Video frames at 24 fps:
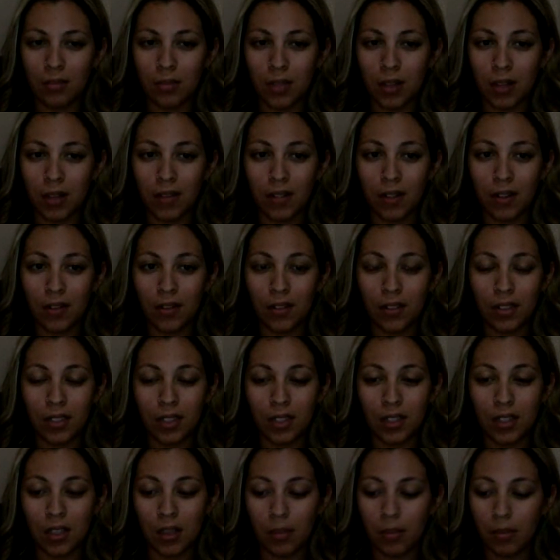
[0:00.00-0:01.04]
but I've never
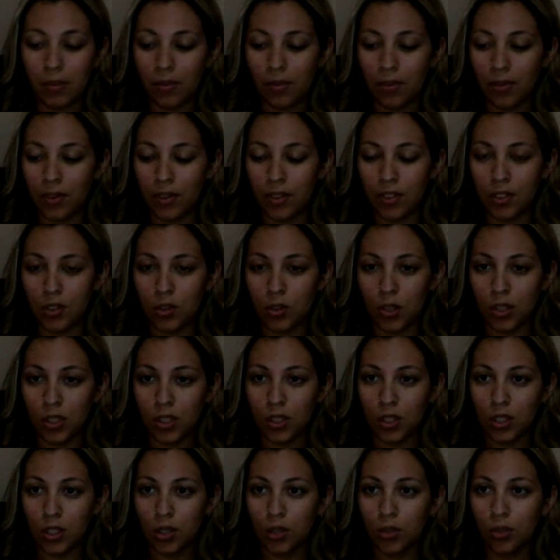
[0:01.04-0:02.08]
done that before, so I
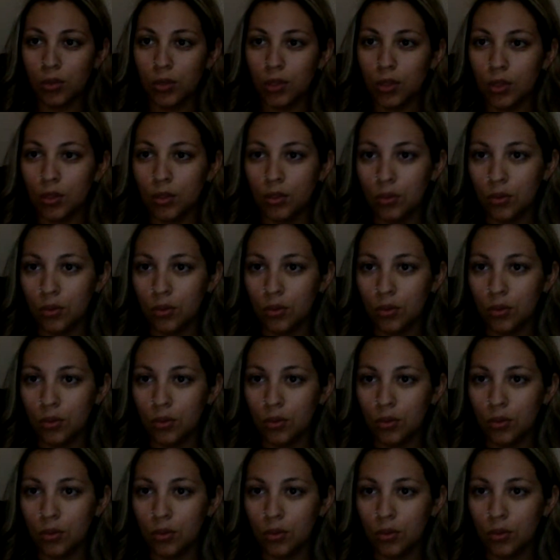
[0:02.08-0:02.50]
don't know.